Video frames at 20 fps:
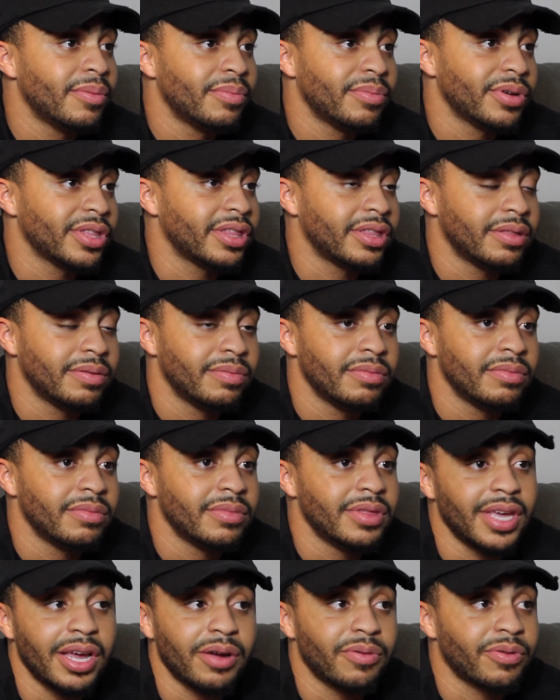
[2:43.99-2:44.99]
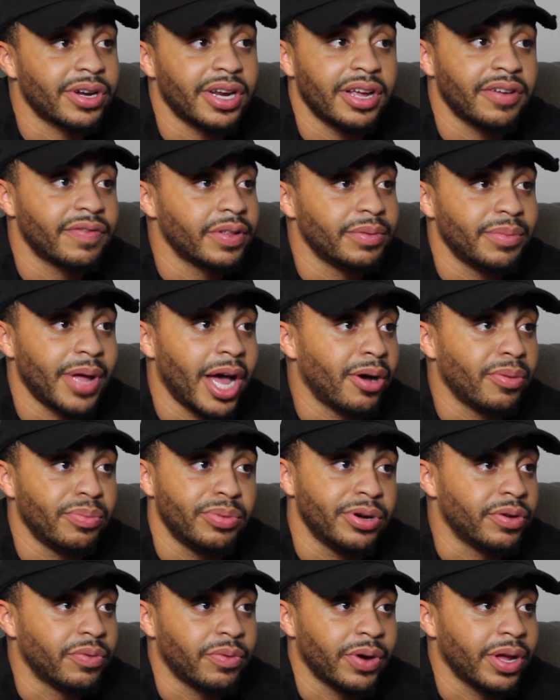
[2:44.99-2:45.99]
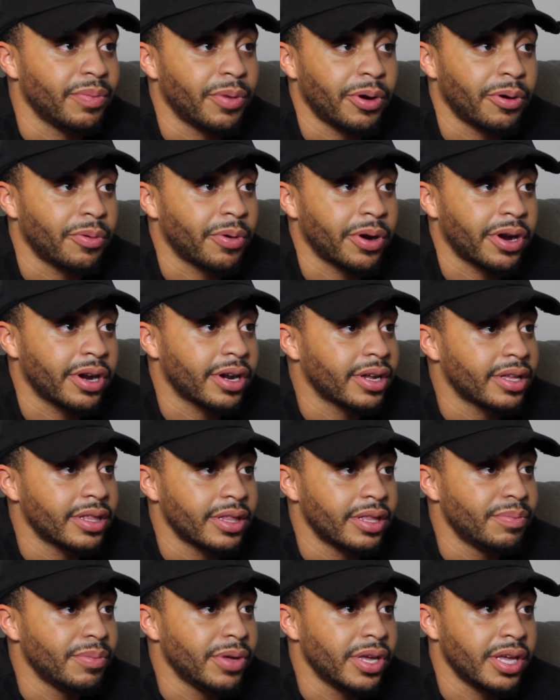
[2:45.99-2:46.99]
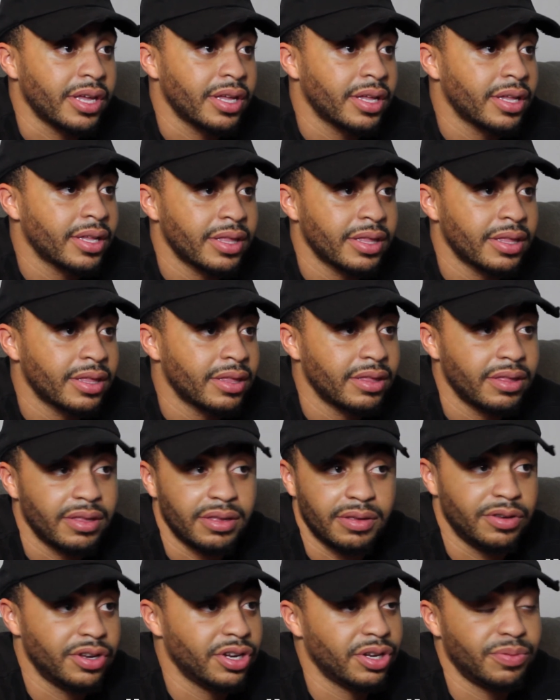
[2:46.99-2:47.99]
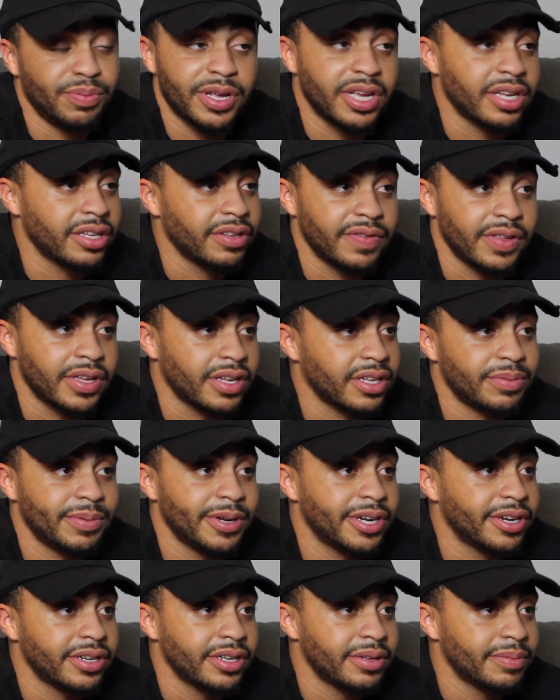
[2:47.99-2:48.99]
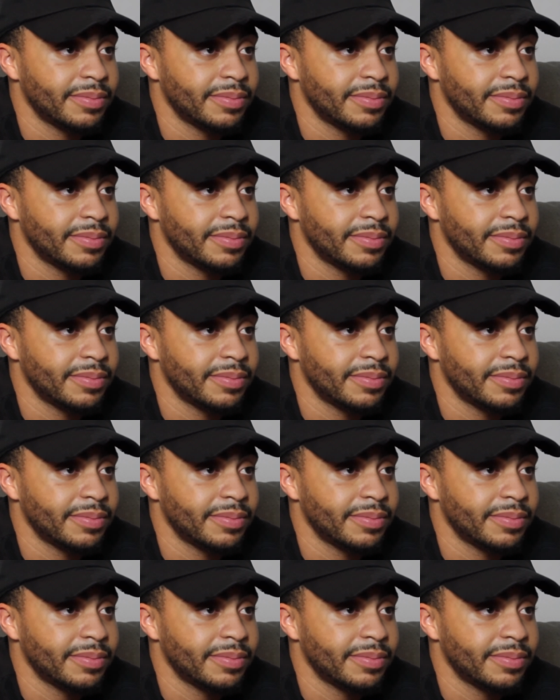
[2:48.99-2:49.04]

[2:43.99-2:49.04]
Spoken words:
But they were definitely outputting way more work than me, just because of the experience.